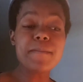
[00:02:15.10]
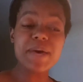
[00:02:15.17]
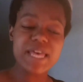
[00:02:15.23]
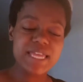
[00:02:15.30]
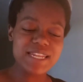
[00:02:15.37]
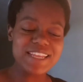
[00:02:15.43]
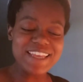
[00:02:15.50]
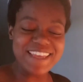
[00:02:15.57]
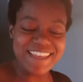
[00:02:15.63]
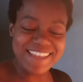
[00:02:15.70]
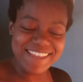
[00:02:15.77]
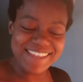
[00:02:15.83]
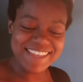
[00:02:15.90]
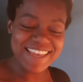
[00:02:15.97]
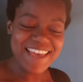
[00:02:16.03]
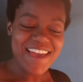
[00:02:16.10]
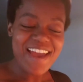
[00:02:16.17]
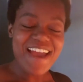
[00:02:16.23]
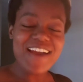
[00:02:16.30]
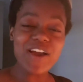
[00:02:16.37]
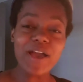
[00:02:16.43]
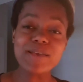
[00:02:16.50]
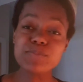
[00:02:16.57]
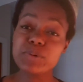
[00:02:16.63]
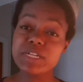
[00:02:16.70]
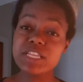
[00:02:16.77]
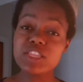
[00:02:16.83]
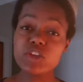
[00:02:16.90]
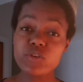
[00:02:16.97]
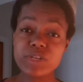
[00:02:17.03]
But I
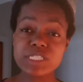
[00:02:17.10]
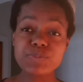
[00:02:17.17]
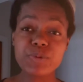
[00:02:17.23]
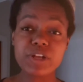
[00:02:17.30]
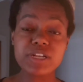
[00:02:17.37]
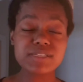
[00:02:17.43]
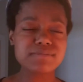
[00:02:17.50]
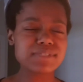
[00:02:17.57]
put in the crisper